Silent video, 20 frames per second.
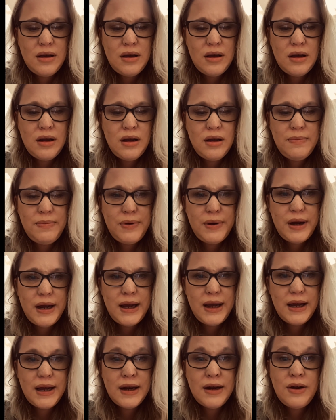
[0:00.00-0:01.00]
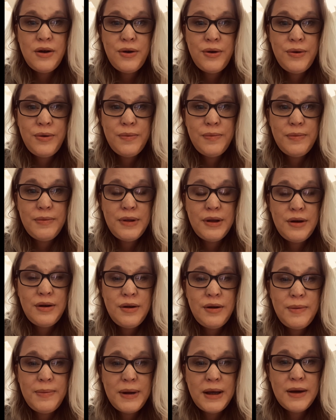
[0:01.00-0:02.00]
And I pray and hope that
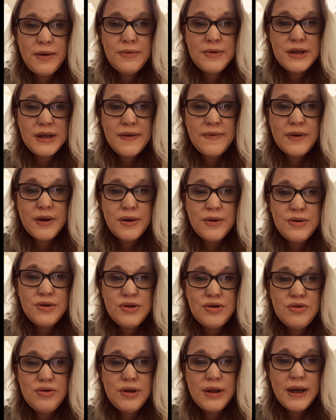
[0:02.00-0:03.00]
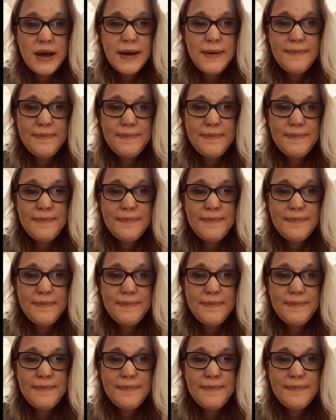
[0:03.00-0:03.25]
nobody else ever goes through that.